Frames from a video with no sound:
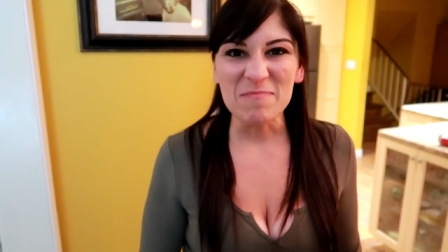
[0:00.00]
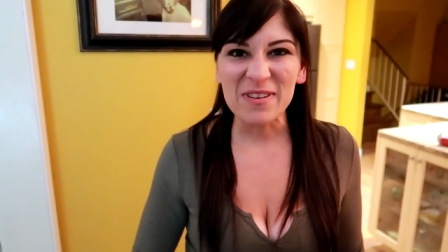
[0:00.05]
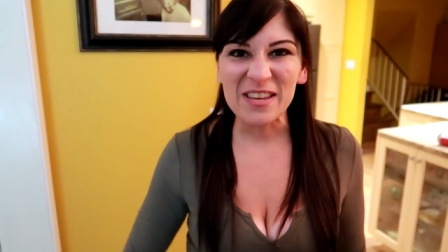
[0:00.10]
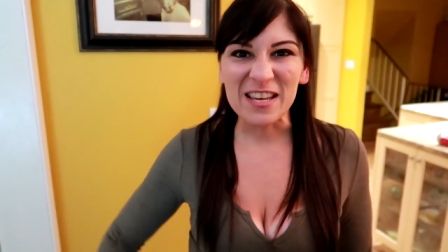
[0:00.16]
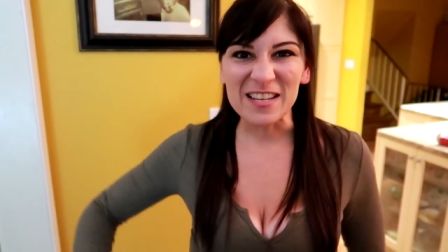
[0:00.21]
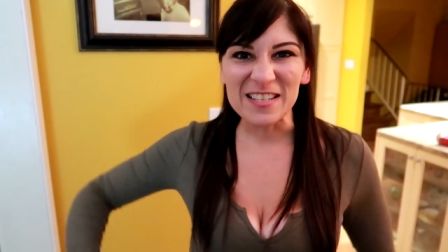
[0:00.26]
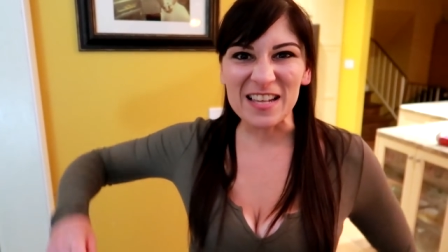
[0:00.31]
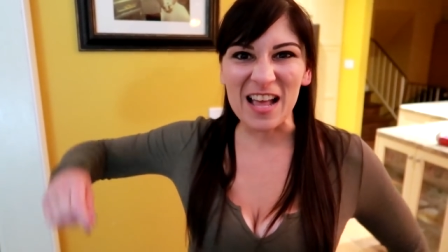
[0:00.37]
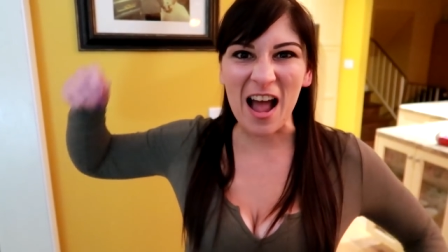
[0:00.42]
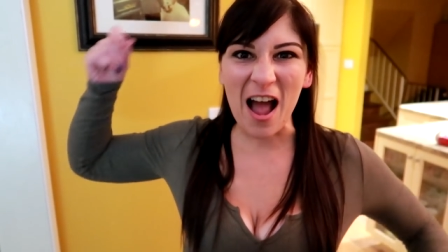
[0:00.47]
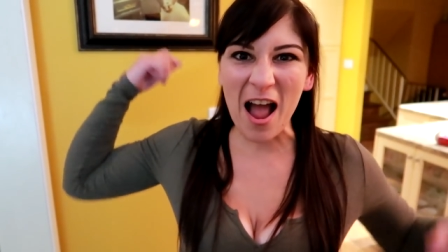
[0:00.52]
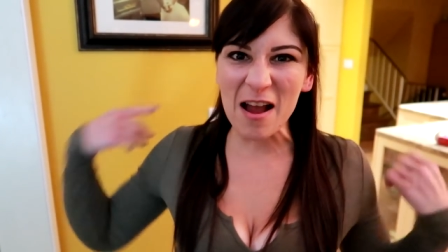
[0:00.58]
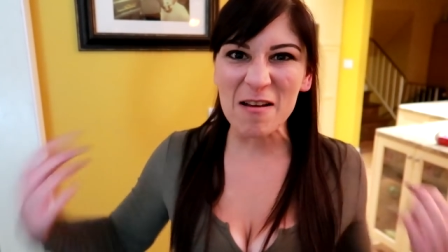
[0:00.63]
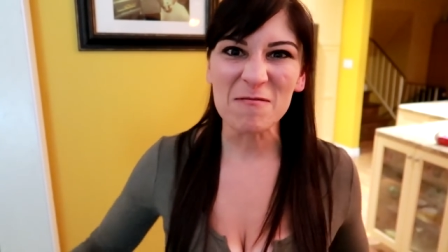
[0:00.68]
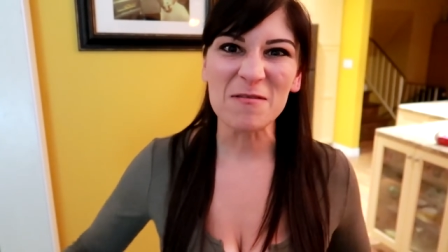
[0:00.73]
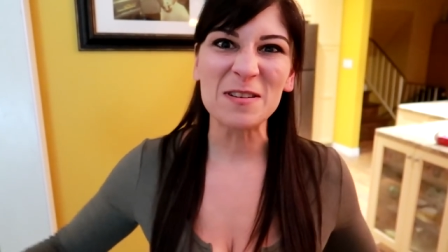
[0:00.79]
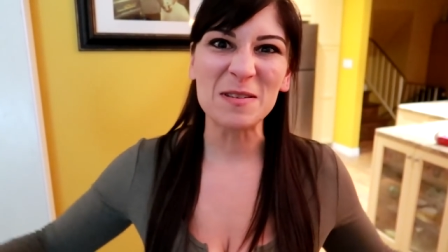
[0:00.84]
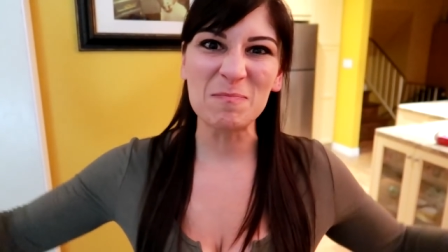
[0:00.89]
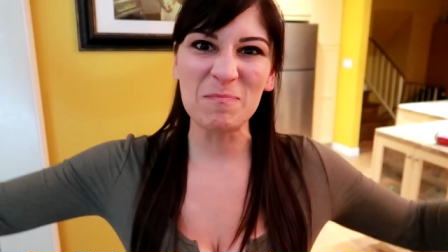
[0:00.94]
because
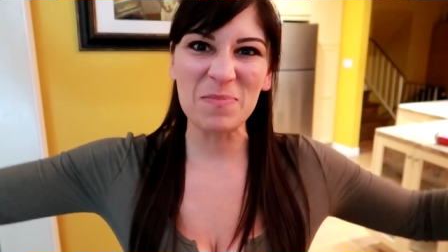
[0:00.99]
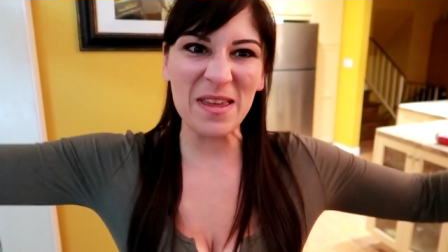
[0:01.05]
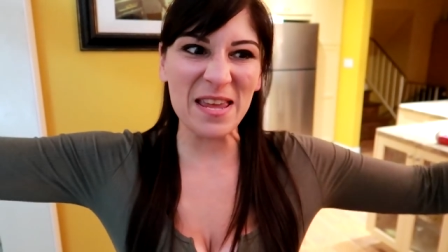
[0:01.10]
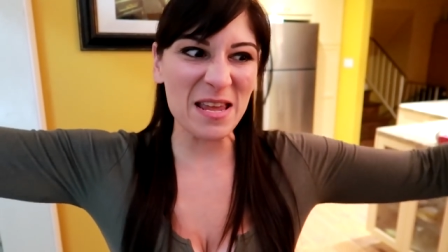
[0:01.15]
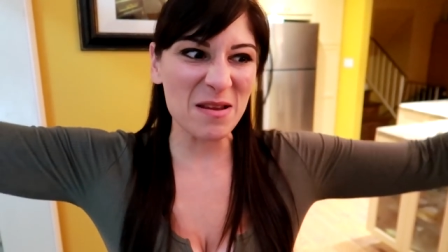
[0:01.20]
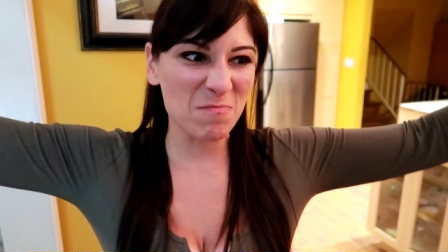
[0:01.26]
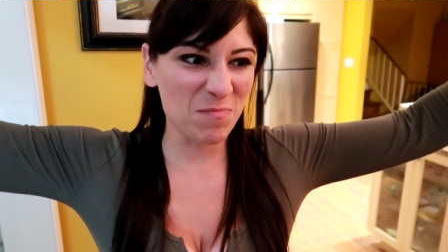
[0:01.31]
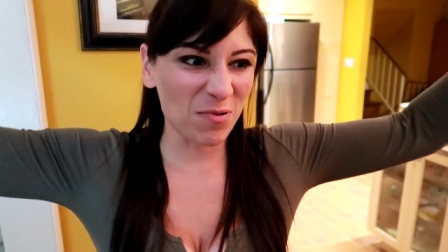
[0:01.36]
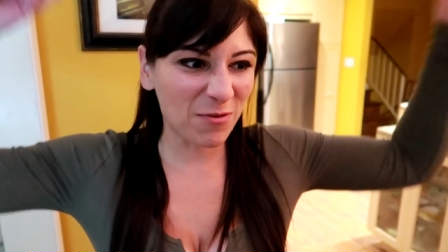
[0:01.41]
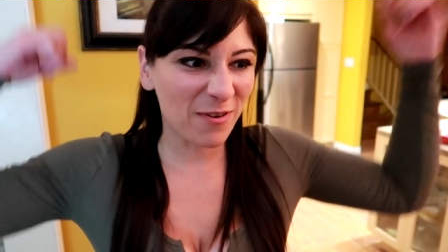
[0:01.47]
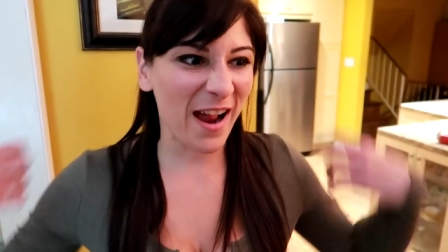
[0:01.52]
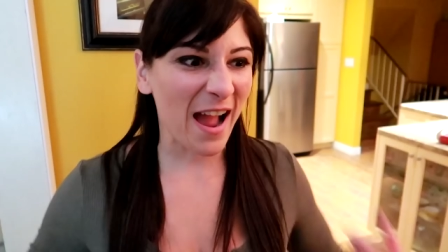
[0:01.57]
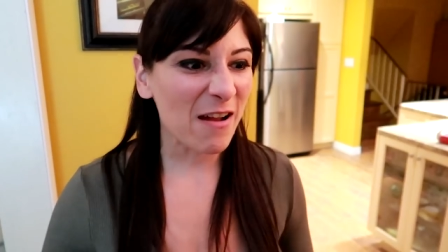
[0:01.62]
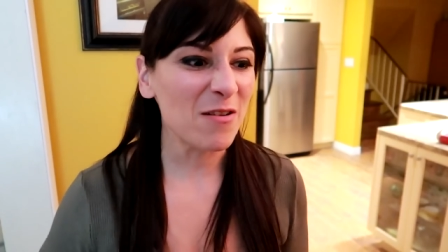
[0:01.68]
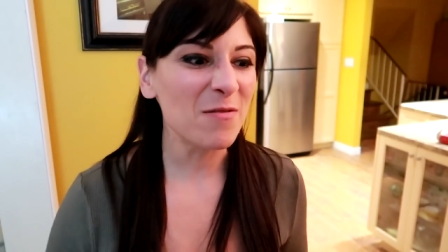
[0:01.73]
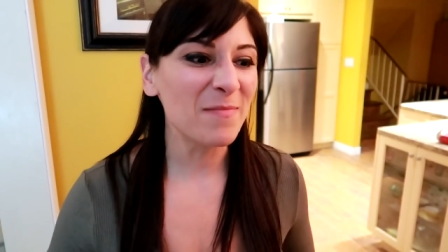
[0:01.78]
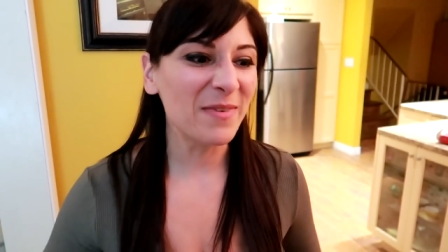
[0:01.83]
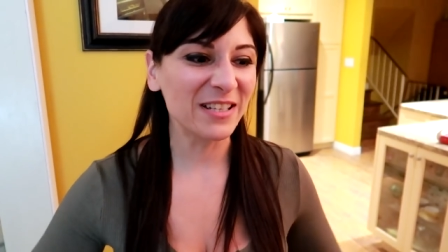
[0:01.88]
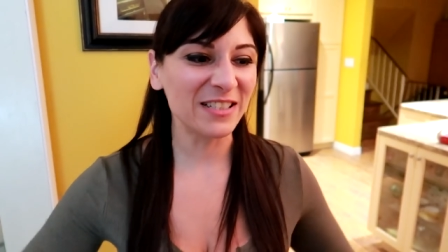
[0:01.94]
I was being
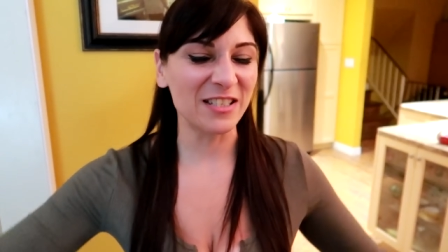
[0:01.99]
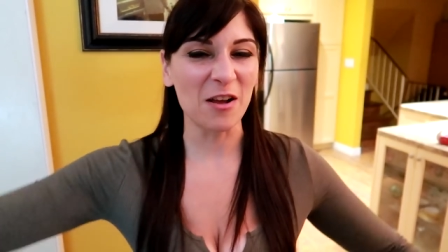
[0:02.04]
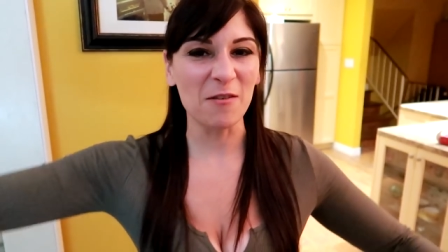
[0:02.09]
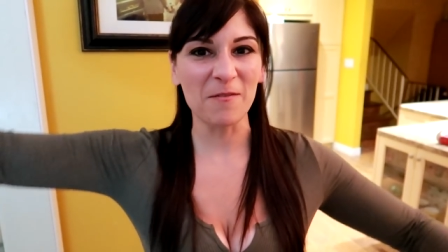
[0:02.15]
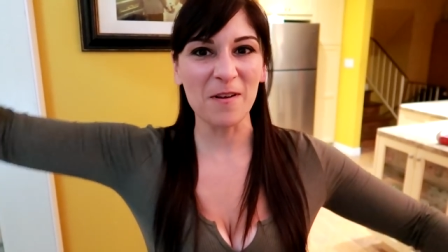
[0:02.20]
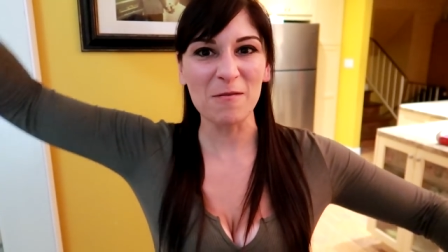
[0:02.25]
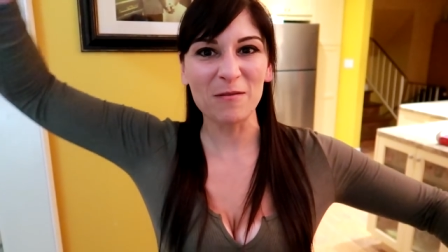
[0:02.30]
proud of myself.